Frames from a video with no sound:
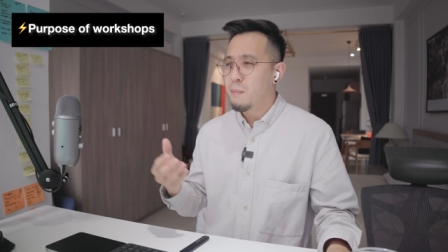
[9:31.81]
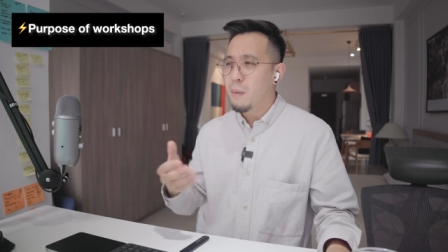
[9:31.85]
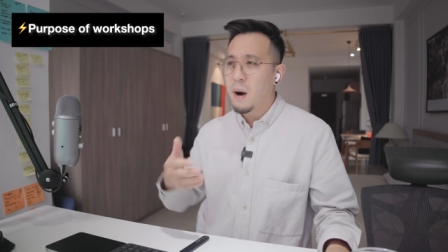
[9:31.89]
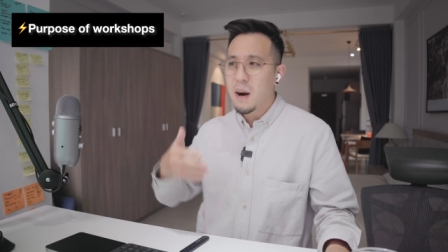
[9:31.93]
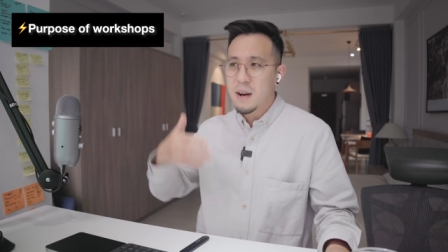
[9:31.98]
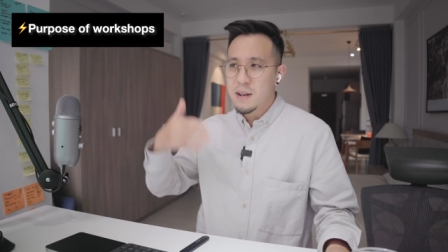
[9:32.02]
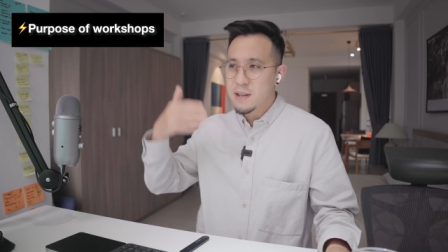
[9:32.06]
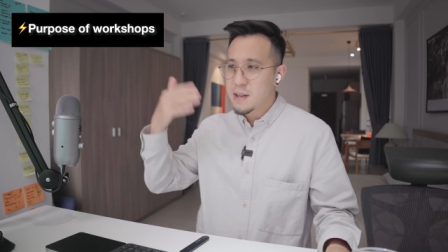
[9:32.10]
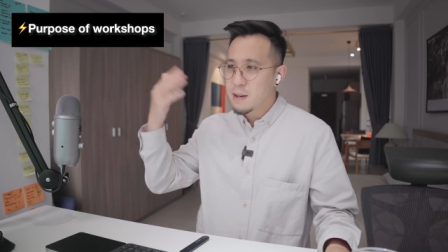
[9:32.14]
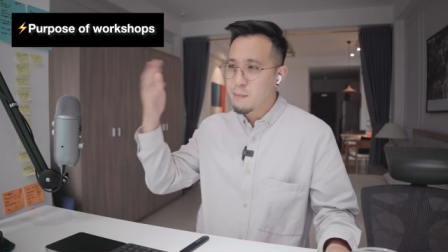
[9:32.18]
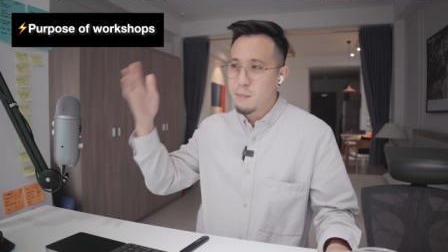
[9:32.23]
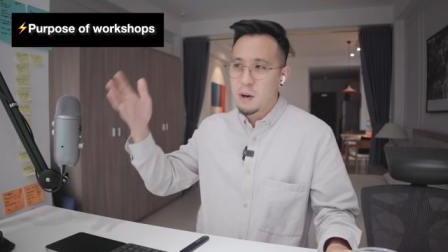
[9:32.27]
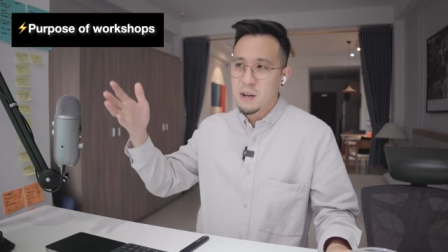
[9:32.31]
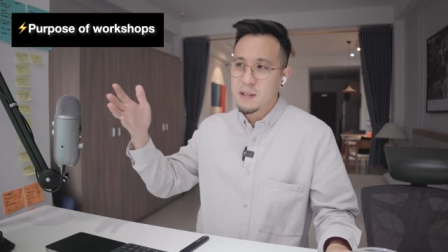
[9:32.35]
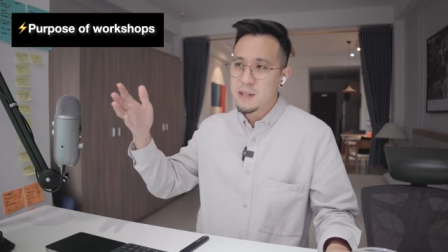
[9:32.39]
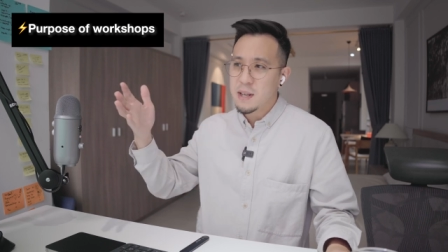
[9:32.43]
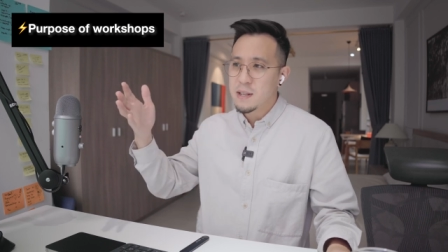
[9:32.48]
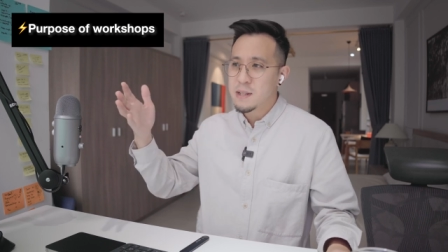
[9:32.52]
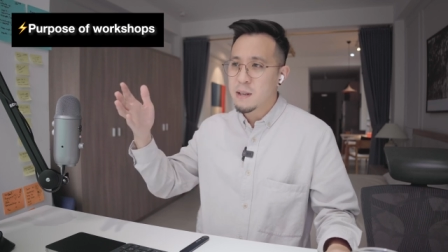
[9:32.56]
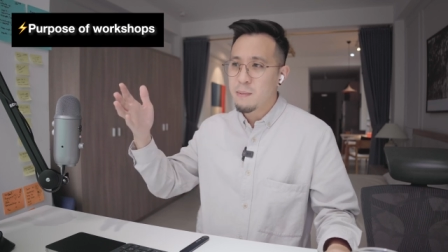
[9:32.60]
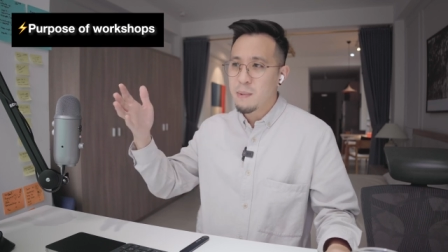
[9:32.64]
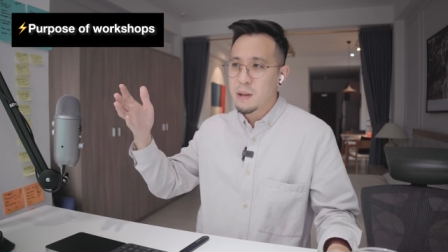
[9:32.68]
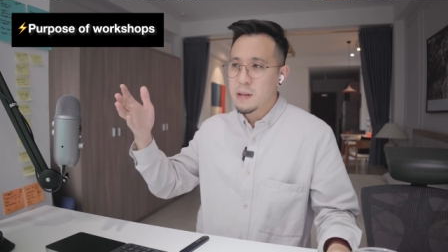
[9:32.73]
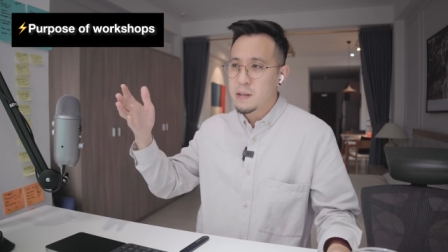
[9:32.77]
Marketing might say
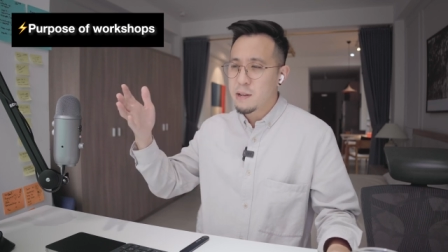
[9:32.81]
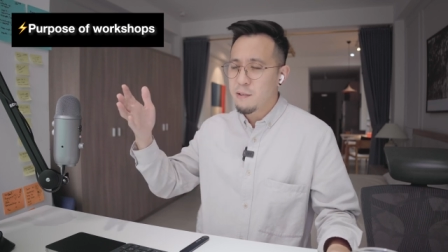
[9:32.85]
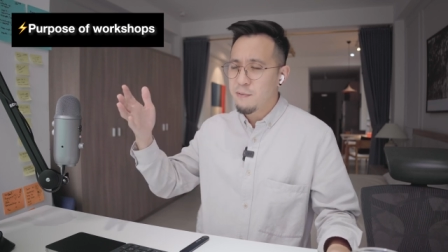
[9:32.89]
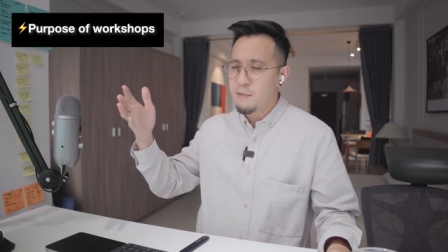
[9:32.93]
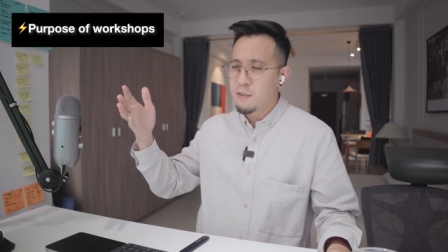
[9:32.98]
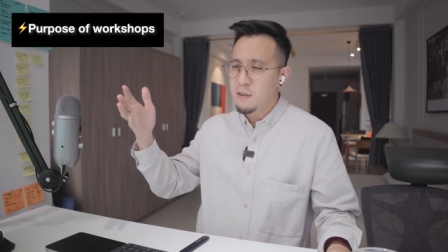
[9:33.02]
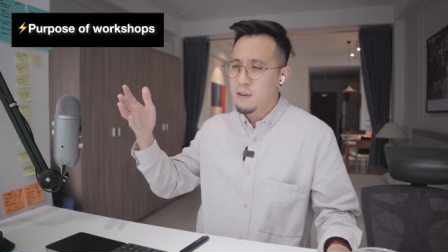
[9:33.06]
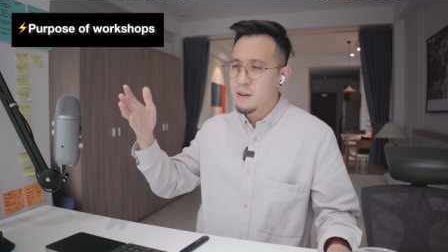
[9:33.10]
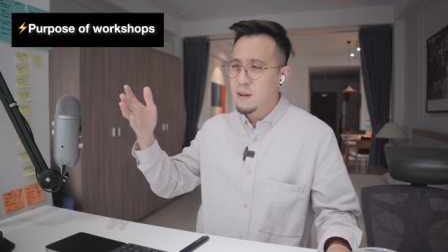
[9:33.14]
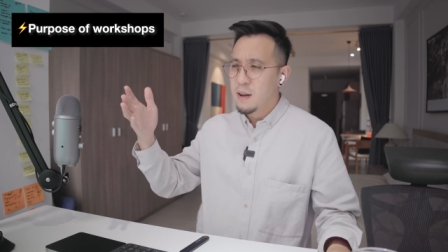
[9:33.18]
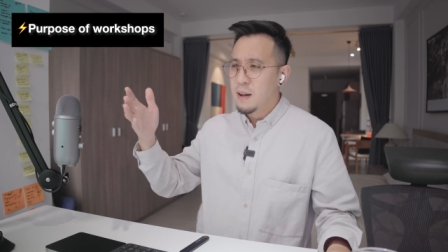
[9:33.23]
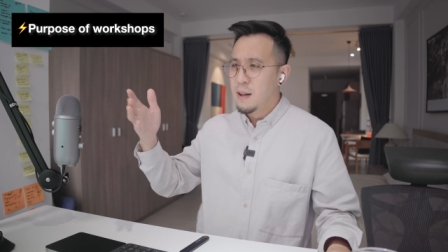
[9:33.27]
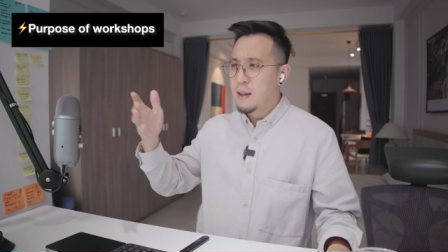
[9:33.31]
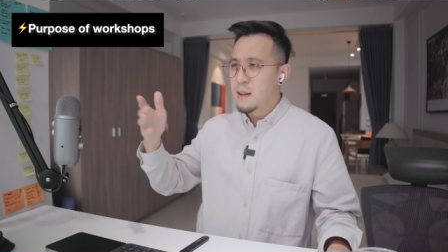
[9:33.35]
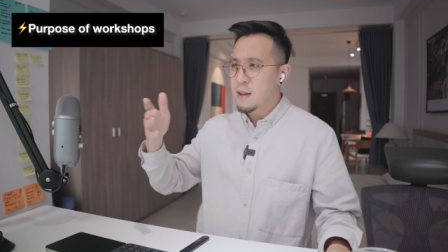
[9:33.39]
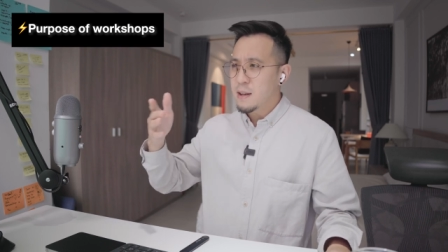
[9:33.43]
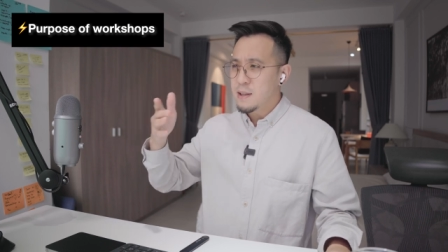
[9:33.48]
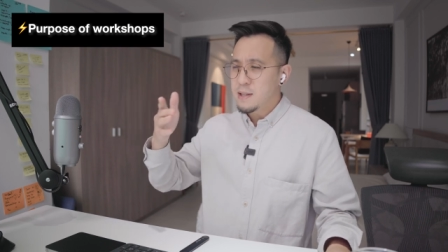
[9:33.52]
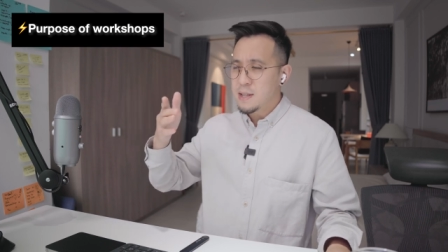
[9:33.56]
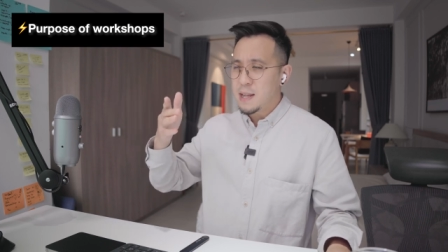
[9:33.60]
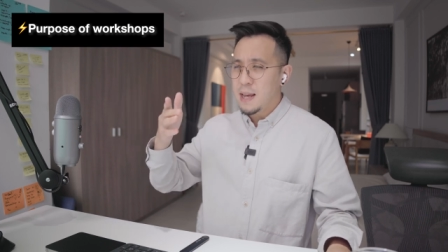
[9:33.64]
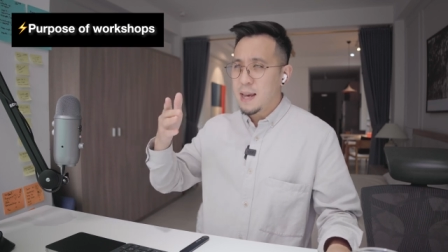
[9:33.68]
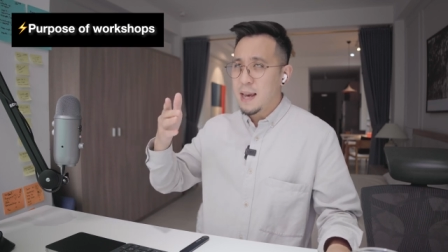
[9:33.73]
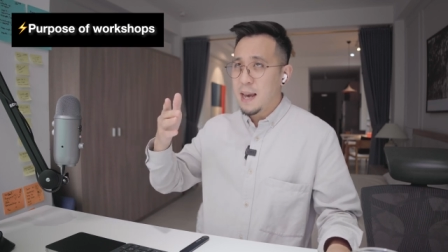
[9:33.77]
something different
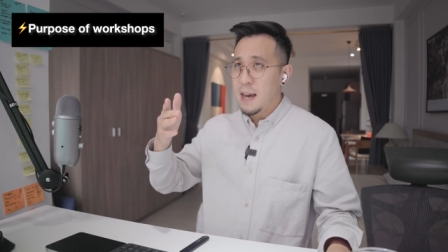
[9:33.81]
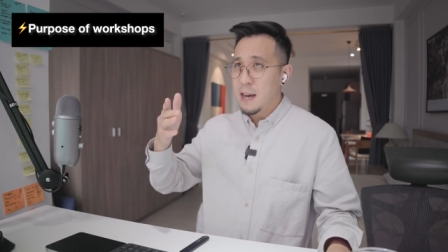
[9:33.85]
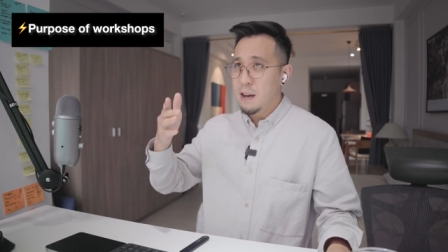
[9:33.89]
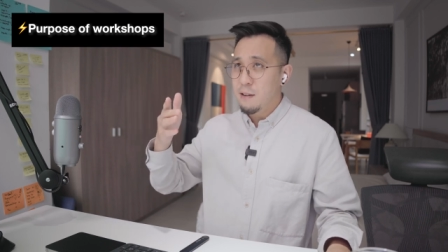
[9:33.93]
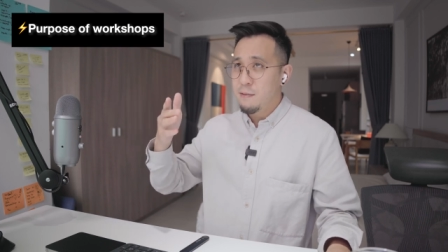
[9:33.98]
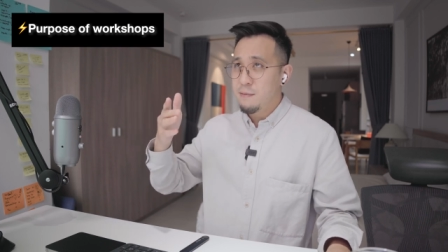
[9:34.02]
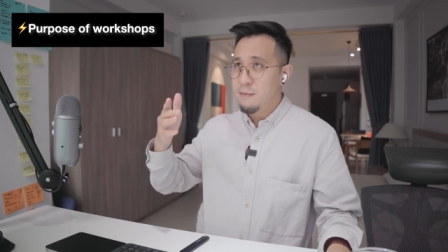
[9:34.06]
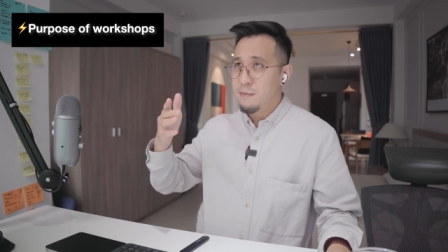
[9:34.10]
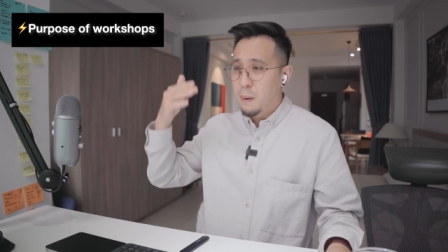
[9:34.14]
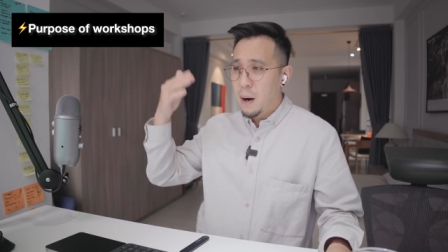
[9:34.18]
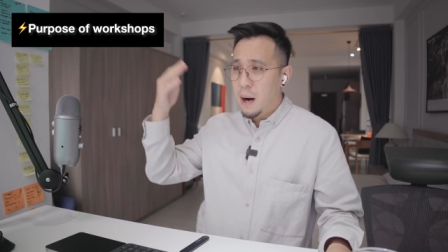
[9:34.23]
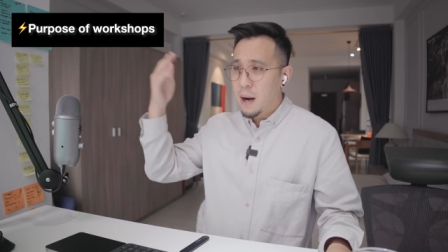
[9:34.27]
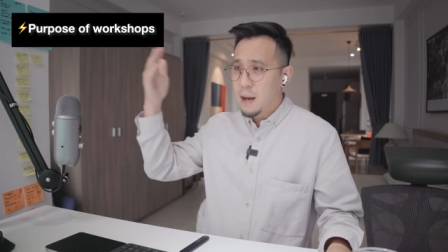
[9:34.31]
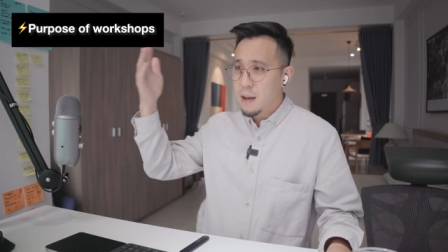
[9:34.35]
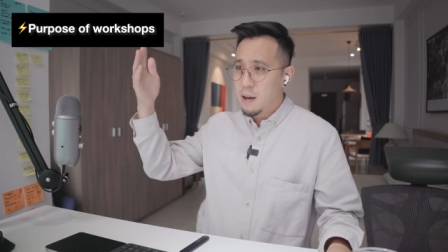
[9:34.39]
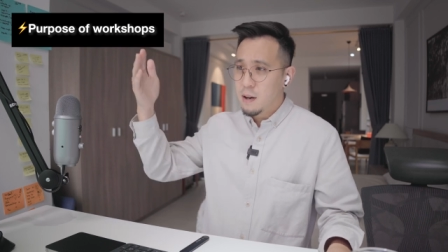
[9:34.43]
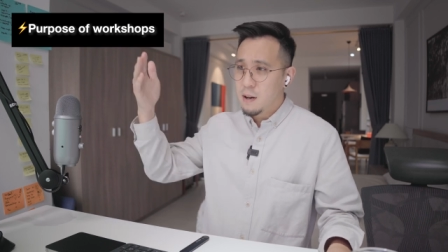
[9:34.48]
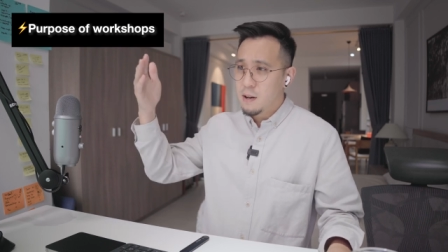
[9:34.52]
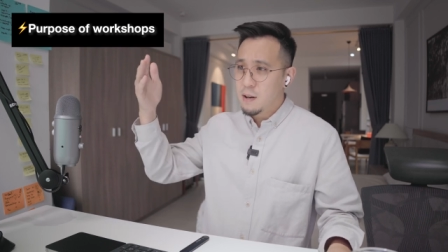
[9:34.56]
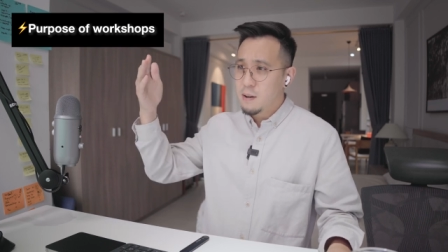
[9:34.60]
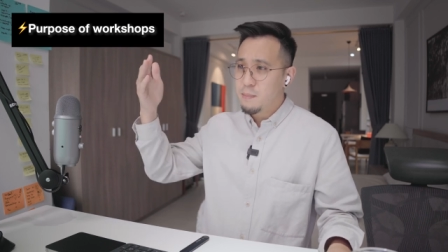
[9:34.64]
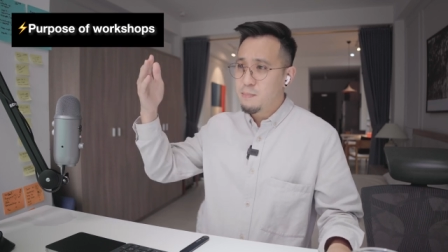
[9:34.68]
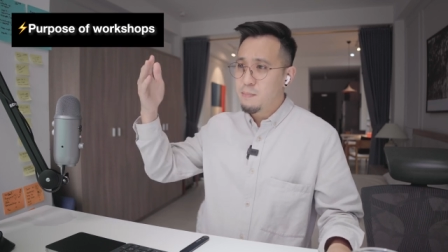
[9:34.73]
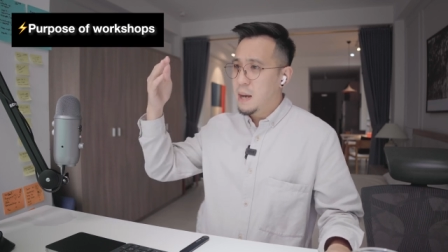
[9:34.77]
because they have
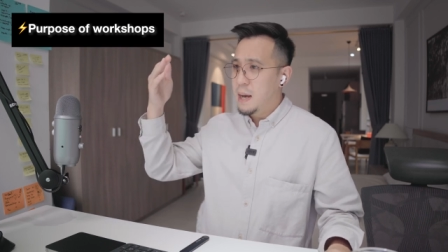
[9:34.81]
buyer